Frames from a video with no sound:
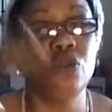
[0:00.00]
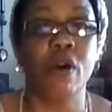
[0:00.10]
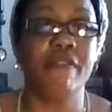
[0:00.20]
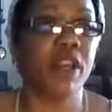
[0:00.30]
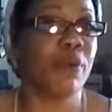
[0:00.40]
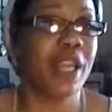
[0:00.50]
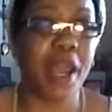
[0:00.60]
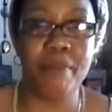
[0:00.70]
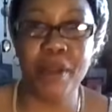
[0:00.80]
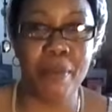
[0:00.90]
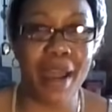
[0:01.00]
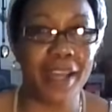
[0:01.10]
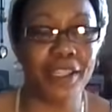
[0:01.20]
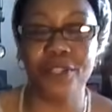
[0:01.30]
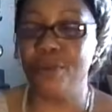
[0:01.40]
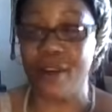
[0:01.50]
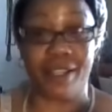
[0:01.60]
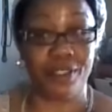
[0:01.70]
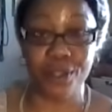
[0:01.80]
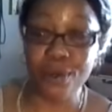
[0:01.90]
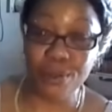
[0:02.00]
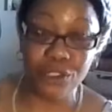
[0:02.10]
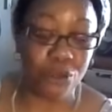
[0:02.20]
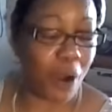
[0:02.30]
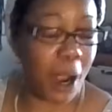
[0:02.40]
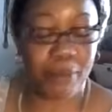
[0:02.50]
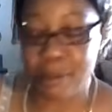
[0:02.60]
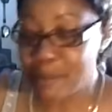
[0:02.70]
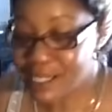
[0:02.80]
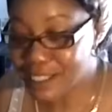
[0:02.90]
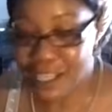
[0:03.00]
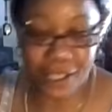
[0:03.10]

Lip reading: were very happy about it. You were enthused, you were optimistic.